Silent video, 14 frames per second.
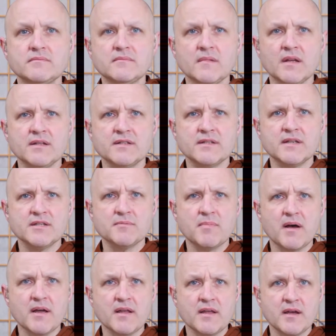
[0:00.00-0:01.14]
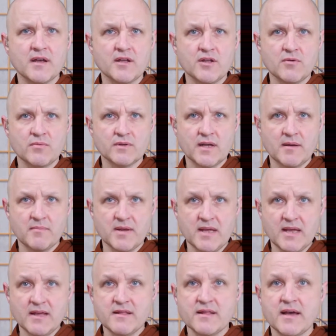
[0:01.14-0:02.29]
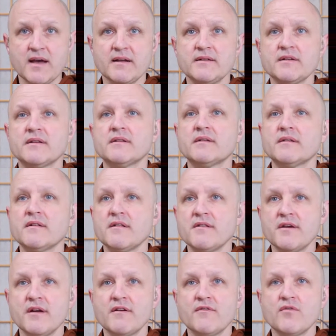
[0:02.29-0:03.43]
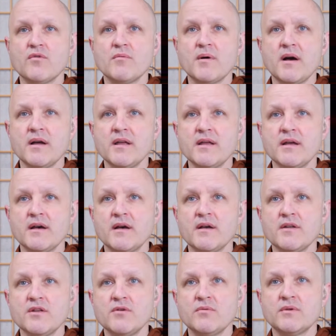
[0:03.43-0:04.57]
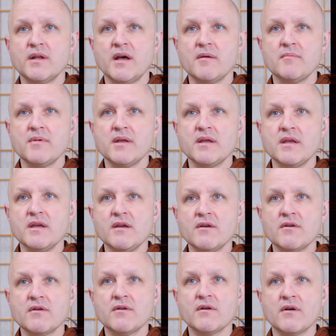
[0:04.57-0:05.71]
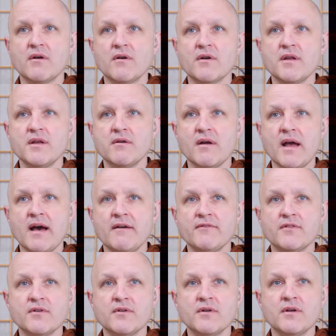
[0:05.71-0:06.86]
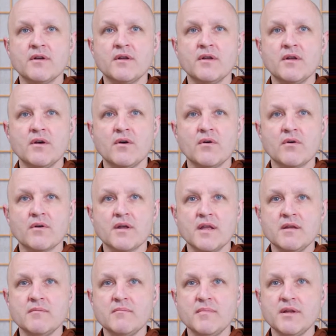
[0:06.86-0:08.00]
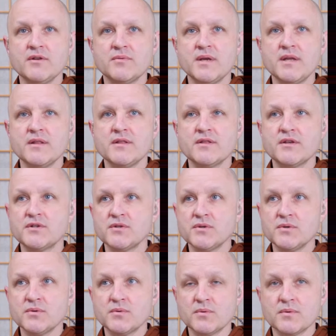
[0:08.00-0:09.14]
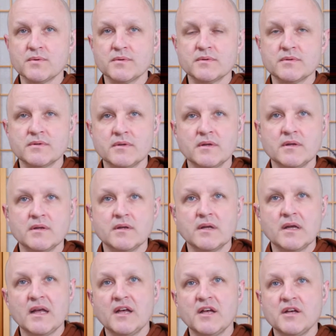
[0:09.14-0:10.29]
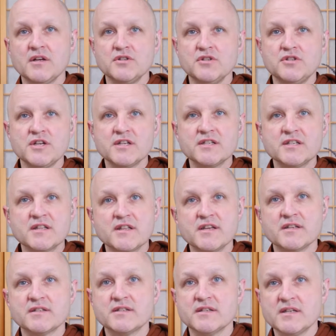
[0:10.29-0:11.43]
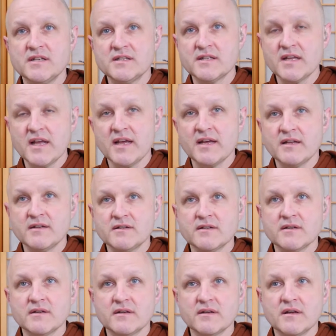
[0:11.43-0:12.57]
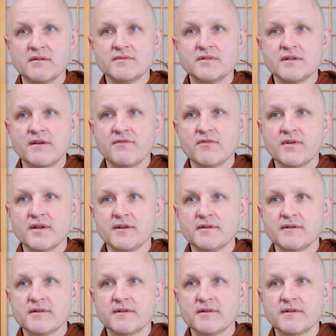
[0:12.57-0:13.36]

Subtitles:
And since, Bāhiya, you will not be in that, therefore, Bāhiya, you will not be here or hereafter or in between the two. Just this is the end of suffering.